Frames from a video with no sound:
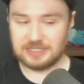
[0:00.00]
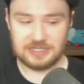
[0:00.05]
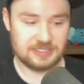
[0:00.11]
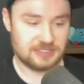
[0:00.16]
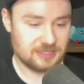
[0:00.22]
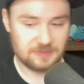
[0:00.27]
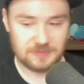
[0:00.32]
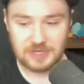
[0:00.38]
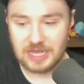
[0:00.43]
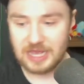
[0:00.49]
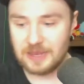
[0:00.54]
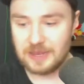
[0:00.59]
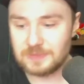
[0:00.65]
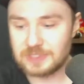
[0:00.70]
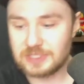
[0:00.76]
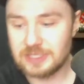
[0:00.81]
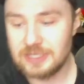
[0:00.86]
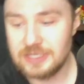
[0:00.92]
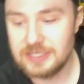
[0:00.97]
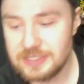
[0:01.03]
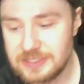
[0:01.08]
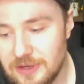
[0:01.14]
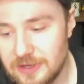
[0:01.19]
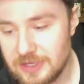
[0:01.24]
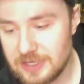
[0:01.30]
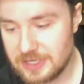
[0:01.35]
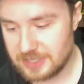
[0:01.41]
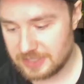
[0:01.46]
sometimes
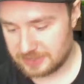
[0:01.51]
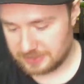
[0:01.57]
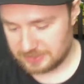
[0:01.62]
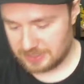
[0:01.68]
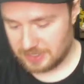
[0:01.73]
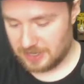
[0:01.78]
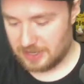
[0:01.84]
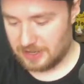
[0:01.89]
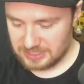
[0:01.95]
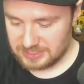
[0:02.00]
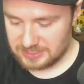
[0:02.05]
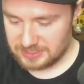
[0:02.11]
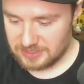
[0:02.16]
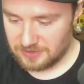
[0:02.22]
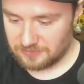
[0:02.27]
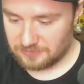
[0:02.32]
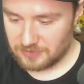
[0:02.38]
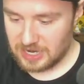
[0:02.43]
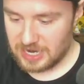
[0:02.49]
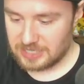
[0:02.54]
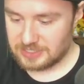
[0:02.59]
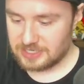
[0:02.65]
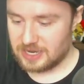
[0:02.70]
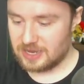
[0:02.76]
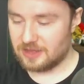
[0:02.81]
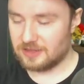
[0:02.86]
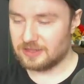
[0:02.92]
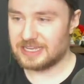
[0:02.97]
because it's uh, so
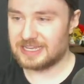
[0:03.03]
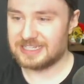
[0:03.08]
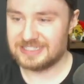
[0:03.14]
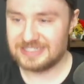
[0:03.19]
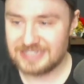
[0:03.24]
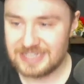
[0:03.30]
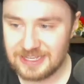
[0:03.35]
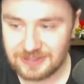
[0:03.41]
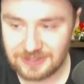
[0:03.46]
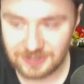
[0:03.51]
fragile. Like, his teeth are